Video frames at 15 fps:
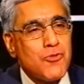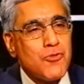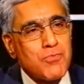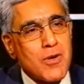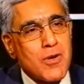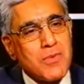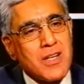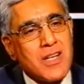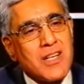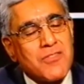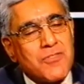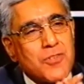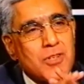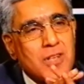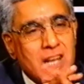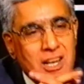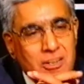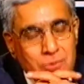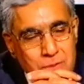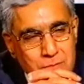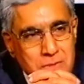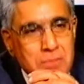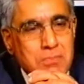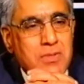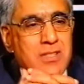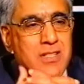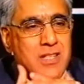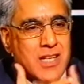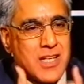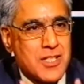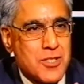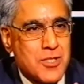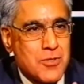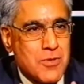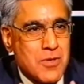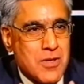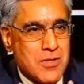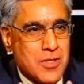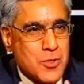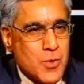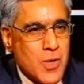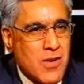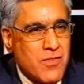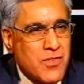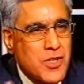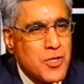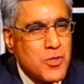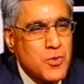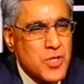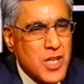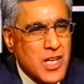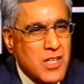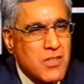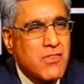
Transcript: you probably lived your life with people saying to you that you have a huge